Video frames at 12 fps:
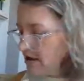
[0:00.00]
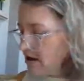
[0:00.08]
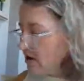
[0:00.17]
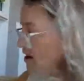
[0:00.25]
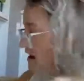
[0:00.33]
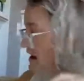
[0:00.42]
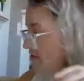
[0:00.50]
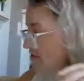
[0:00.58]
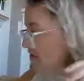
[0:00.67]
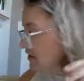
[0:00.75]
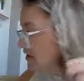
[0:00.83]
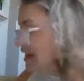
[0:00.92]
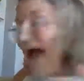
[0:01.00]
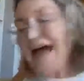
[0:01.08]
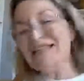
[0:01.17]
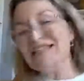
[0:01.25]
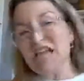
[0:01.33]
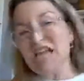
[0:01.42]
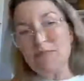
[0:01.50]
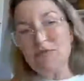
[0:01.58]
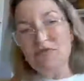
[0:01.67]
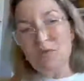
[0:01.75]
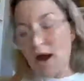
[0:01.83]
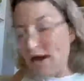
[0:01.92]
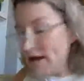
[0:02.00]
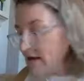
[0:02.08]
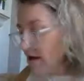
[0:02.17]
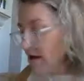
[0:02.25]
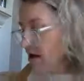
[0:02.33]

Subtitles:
Okay, and then the last type of white